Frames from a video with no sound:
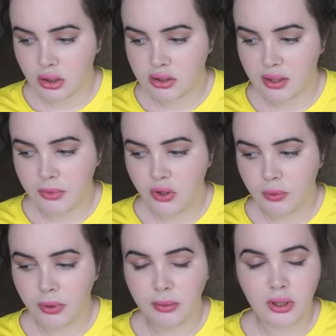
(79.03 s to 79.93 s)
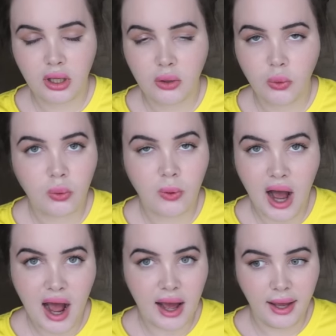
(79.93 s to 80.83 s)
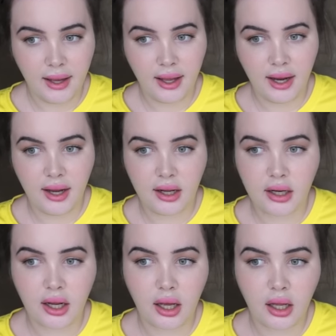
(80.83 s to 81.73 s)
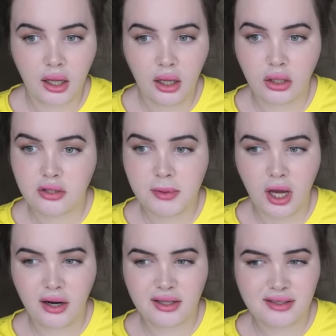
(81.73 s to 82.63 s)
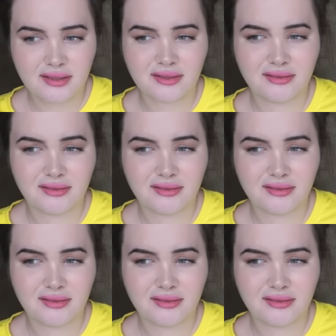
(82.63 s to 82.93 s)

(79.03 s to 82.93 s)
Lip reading: Some of you are probably like, well, why? And to be honest,